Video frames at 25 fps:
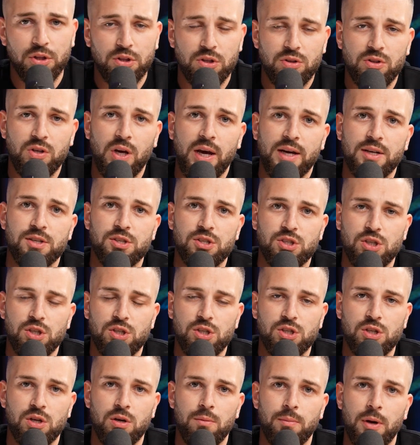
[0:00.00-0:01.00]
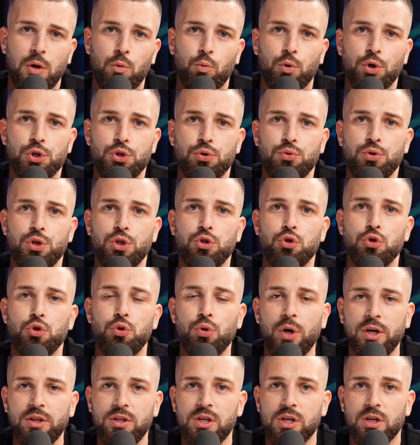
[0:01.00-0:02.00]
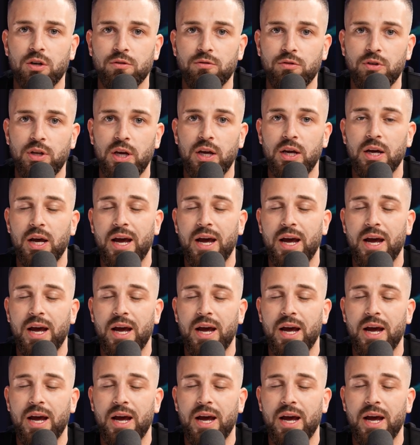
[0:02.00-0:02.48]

the tax system and what you need to do at the end of the day.